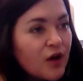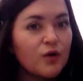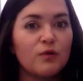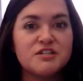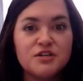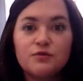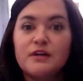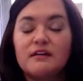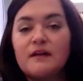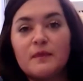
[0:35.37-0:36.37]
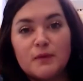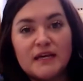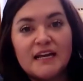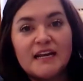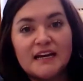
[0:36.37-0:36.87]
What do you hear at the
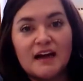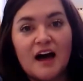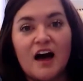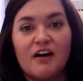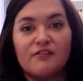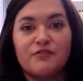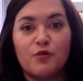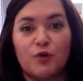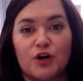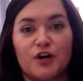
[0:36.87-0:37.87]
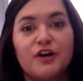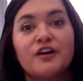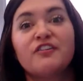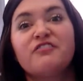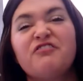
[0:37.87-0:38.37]
beginning of the word
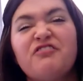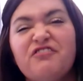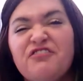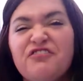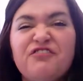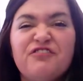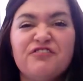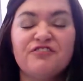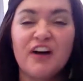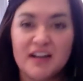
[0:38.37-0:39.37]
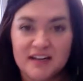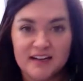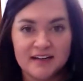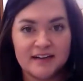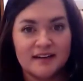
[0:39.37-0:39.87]
fun?
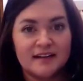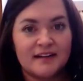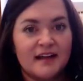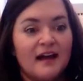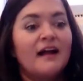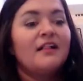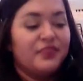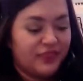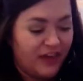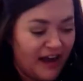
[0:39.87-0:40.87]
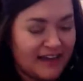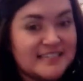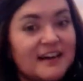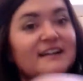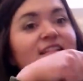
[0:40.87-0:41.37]
That's
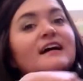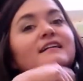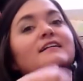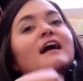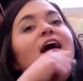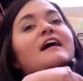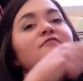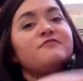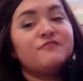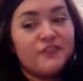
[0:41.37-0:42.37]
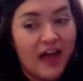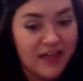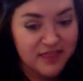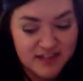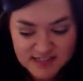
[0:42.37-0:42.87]
our letter F
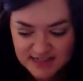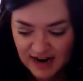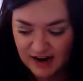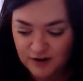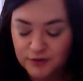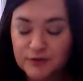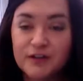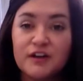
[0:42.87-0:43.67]
and the sound.